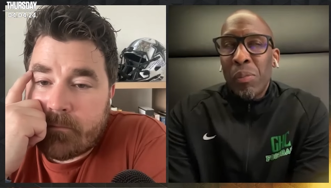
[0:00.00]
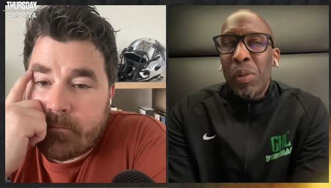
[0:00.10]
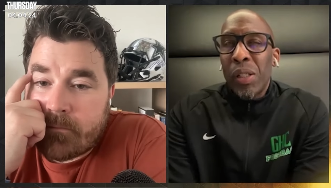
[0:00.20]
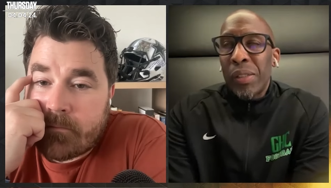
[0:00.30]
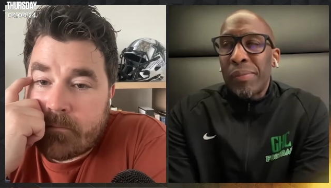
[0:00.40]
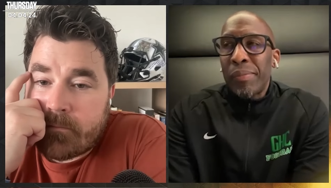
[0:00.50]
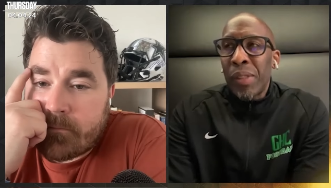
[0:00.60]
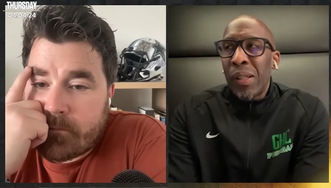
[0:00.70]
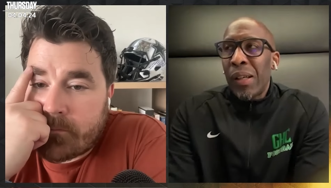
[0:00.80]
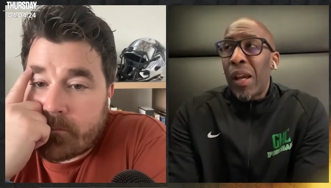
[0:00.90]
Speaker 1: But
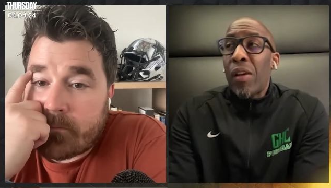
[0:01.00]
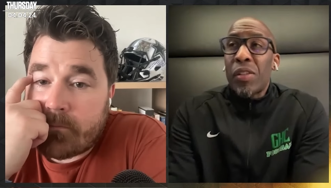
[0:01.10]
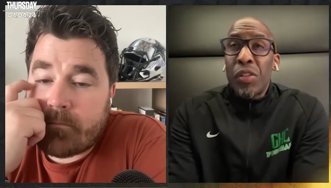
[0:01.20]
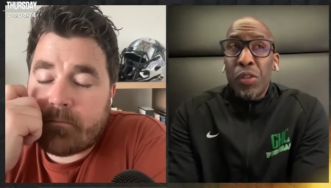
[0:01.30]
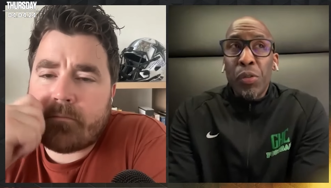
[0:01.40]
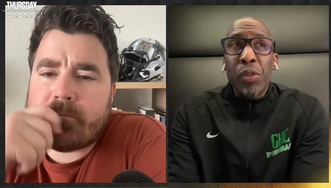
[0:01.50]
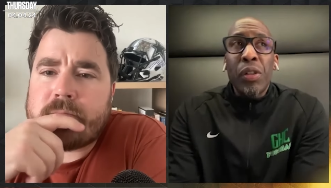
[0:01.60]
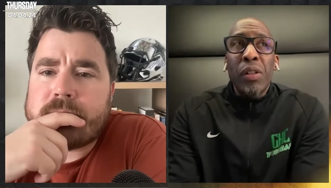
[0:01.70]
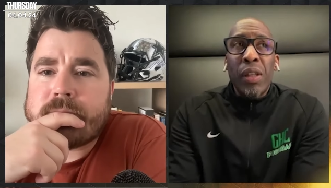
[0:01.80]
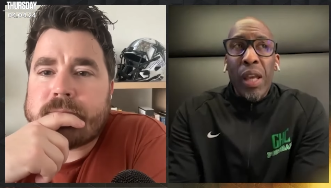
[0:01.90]
Harrison
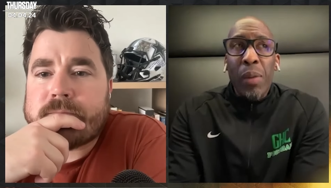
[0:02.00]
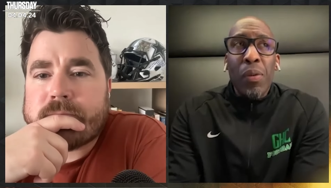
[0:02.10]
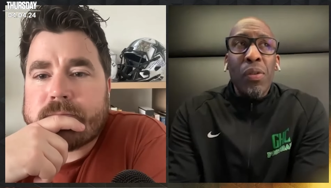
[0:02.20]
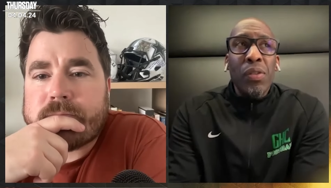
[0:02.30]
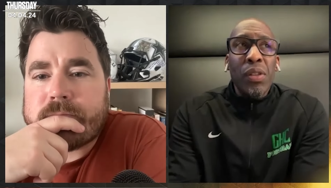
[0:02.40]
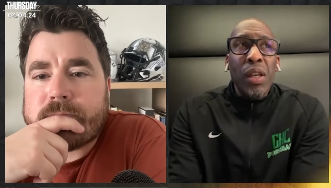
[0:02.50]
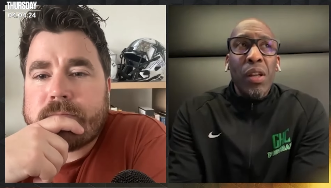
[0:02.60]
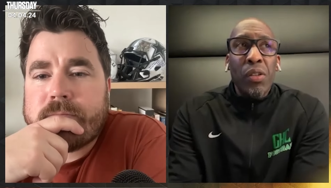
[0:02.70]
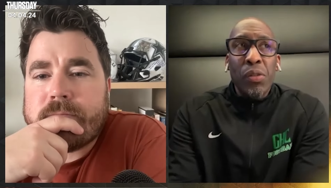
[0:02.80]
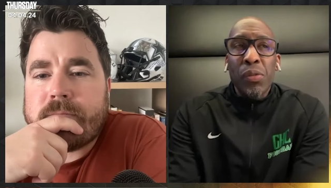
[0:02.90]
Jr., Nabers,
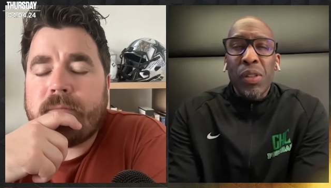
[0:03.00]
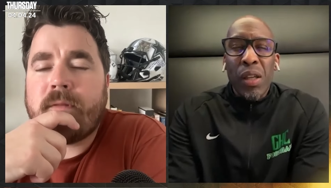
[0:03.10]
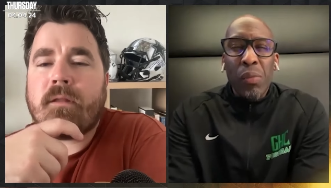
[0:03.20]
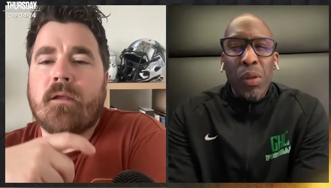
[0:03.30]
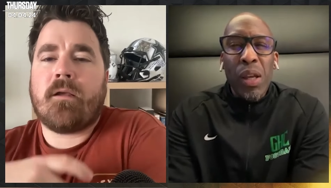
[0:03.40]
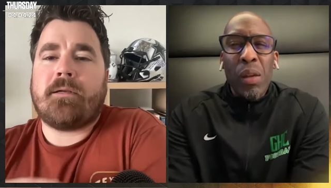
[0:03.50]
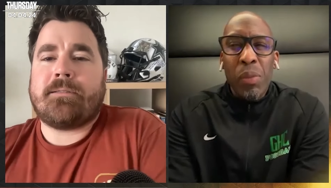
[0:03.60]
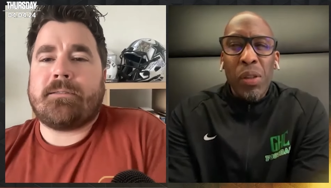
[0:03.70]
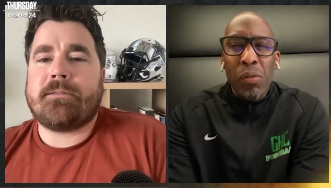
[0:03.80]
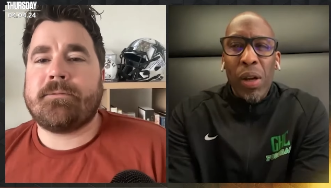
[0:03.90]
and Odunze would kind
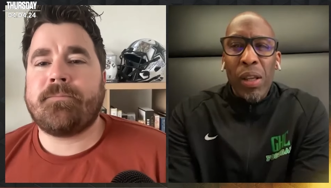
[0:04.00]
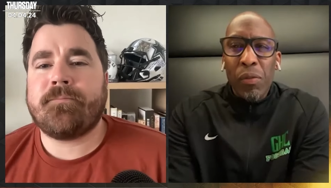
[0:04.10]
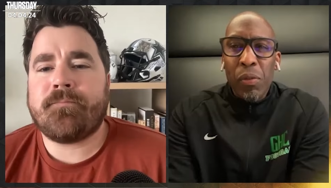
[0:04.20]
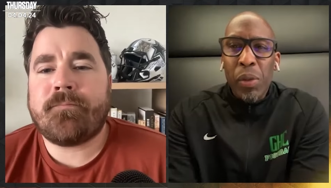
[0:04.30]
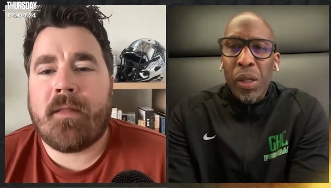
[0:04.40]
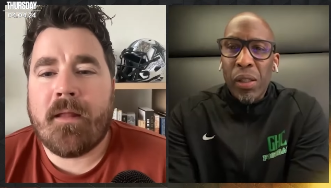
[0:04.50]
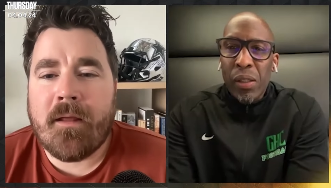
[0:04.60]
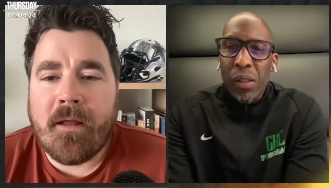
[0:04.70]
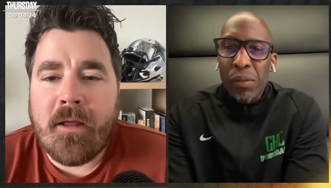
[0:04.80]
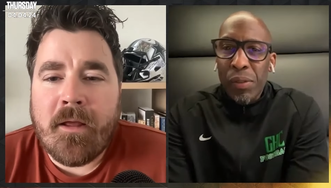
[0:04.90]
of be the ranking for me at
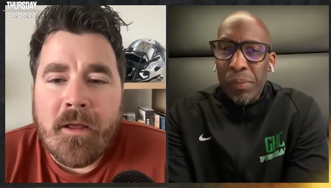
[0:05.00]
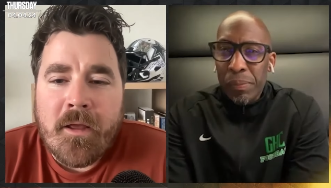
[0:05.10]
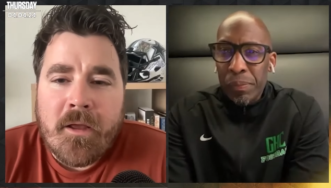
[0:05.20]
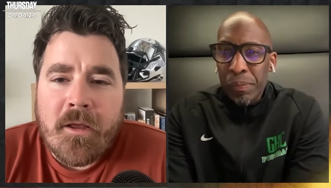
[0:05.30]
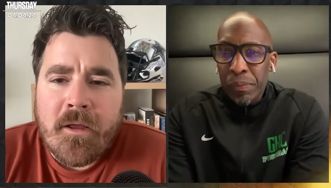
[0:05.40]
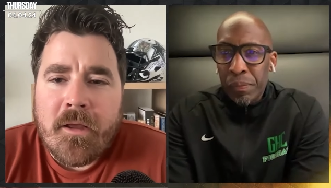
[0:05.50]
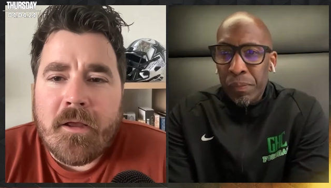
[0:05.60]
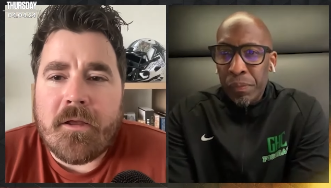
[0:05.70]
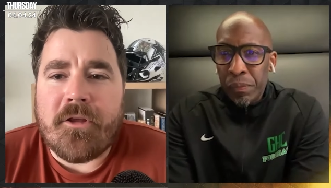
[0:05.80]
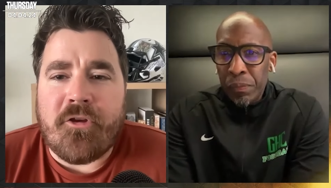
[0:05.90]
the end of it.
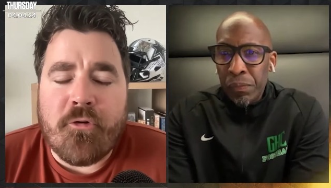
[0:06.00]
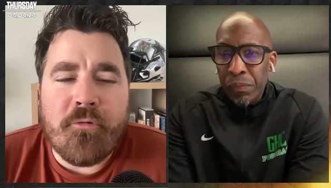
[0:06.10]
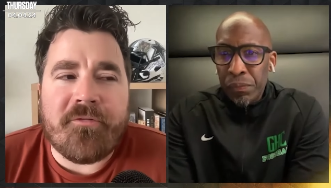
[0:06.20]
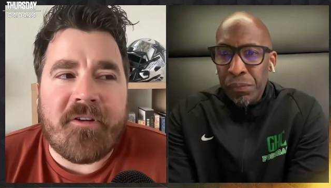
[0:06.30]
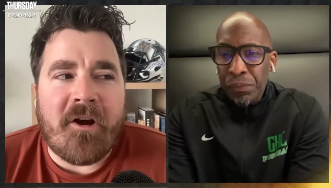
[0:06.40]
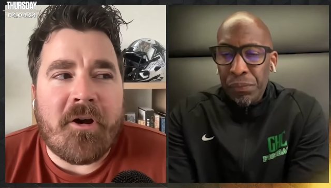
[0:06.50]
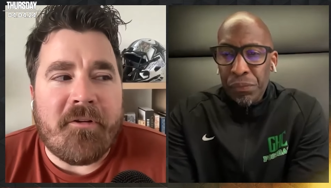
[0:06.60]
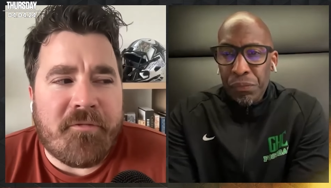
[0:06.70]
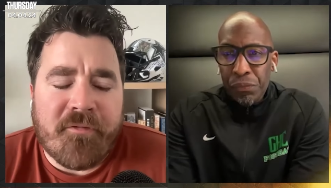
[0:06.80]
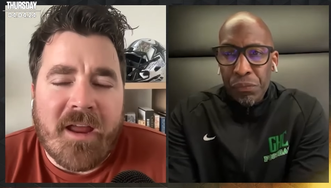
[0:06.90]
Speaker 2: You very
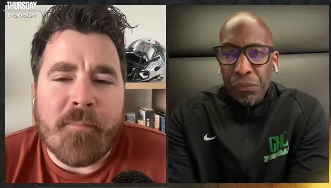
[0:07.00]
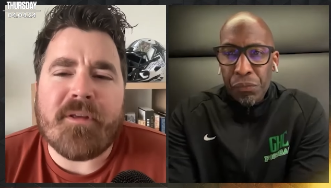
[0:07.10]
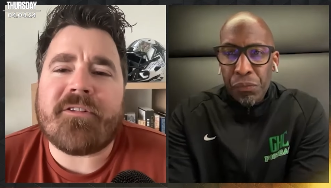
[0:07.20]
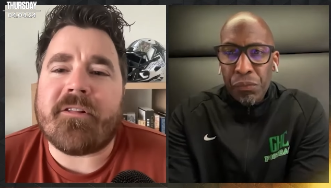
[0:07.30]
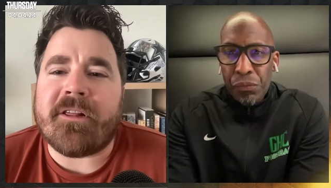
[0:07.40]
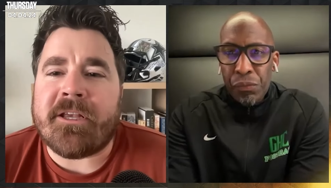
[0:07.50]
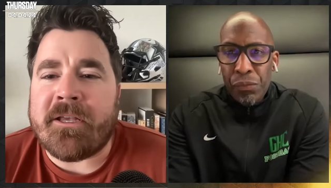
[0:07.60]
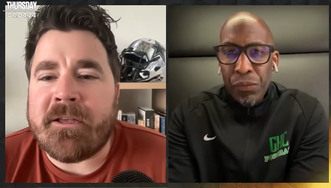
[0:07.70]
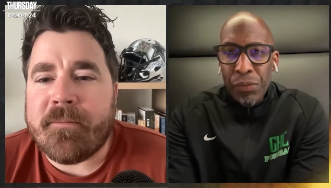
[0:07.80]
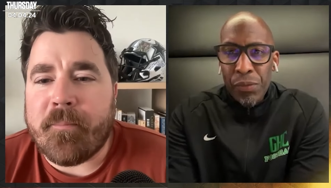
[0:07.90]

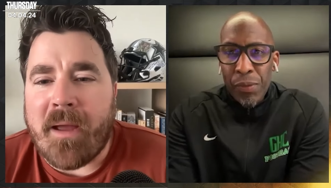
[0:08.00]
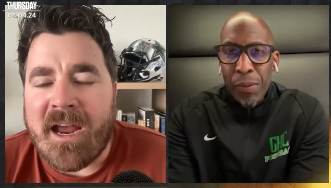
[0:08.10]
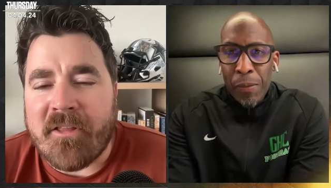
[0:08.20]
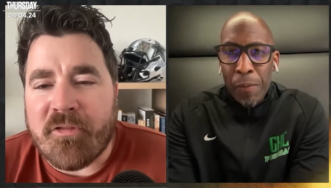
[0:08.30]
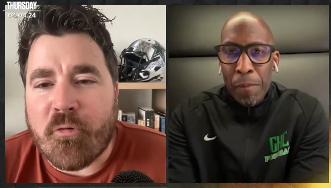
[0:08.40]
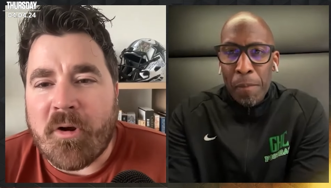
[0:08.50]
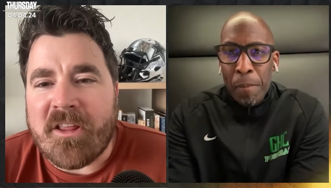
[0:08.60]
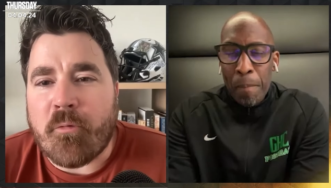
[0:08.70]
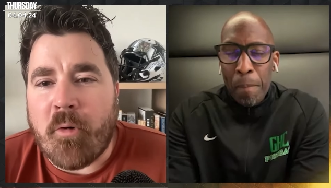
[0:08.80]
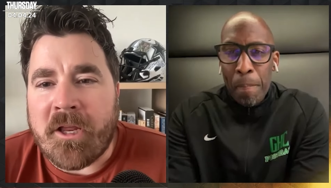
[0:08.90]
famously, back in
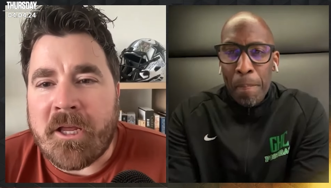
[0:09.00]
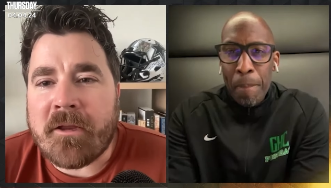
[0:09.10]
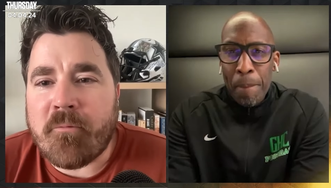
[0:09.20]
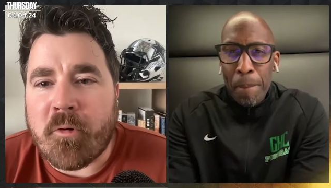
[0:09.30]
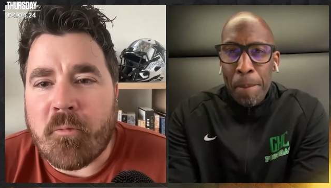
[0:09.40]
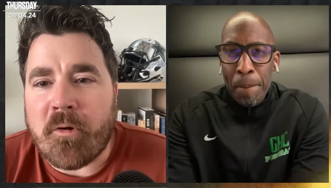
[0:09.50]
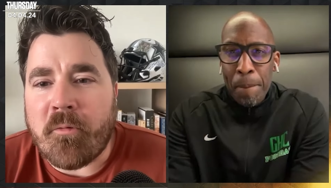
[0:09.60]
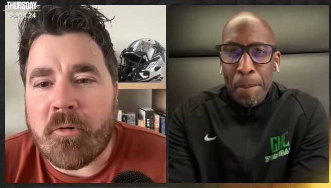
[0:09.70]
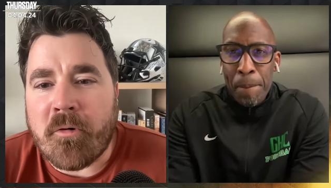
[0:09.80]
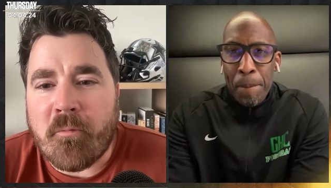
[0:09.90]
2020, when we
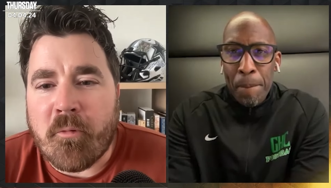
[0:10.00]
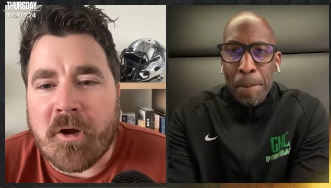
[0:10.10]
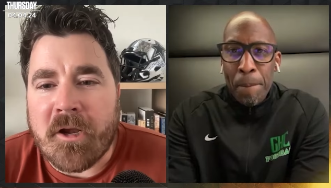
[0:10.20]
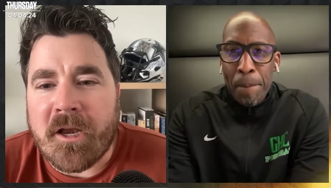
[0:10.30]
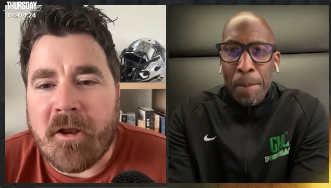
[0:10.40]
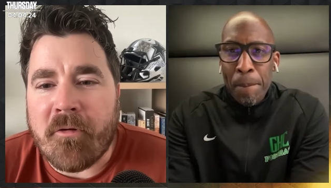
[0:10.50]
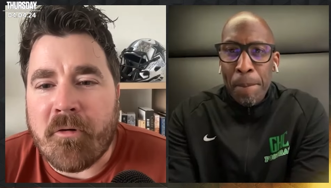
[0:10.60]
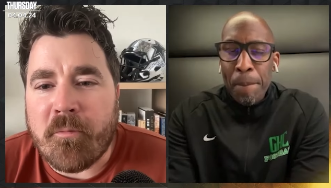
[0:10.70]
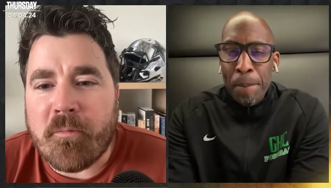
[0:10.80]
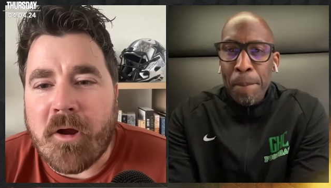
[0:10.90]
were working
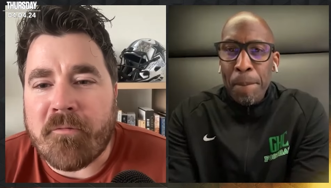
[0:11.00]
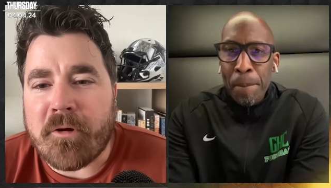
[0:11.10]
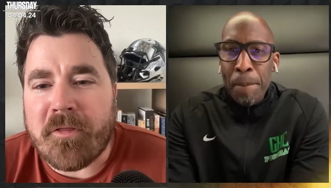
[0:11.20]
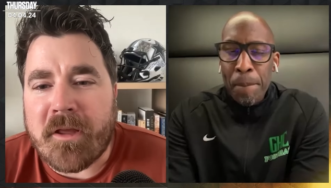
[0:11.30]
together covering the